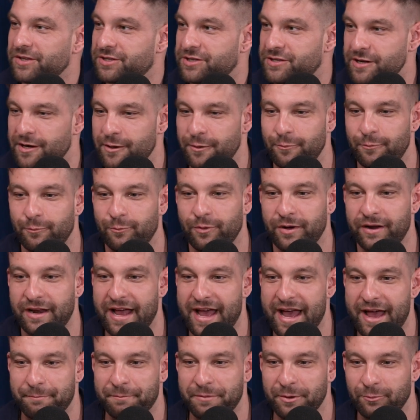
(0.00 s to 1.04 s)
So what
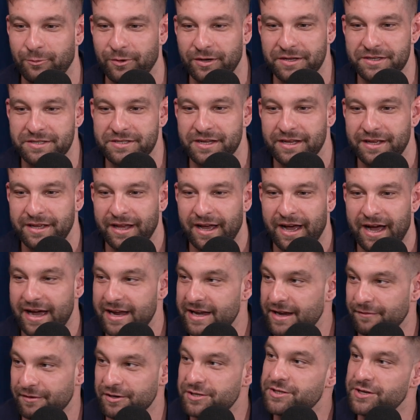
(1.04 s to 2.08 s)
happened was, I
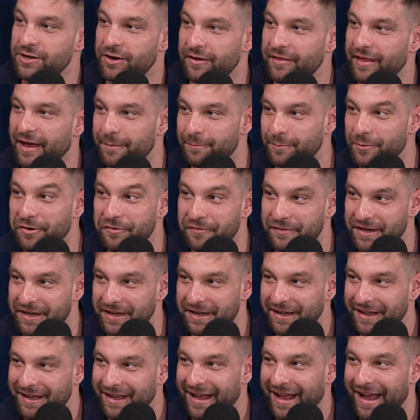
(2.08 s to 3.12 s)
never saw that movie,
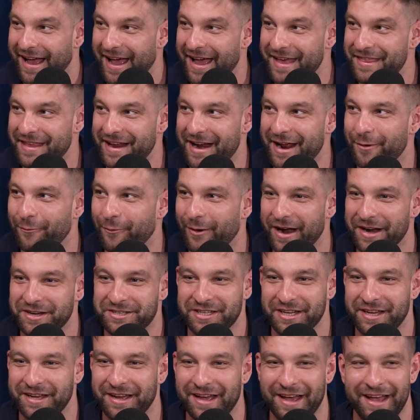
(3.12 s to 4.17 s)
and then I
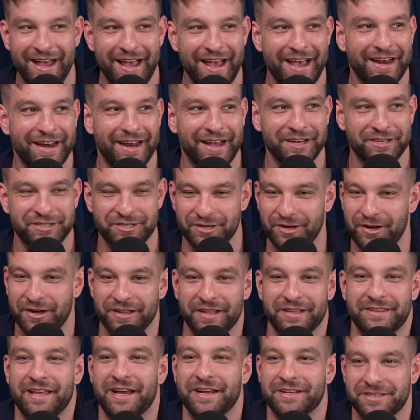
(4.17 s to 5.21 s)
watched it, and I saw
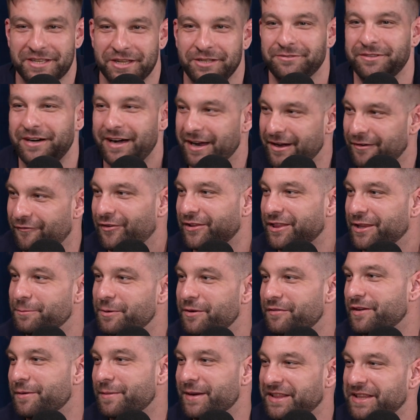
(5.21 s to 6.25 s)
that that's the line from the
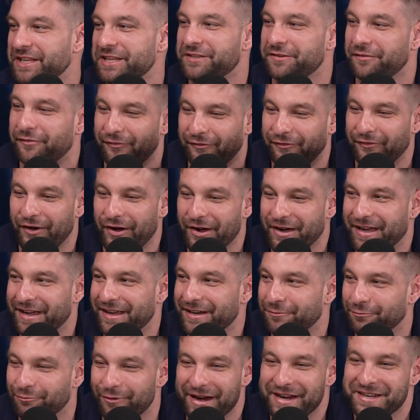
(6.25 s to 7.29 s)
movie. I'm like, this
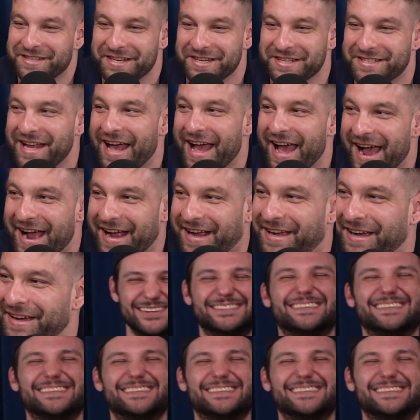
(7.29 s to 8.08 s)
fucking racist hack.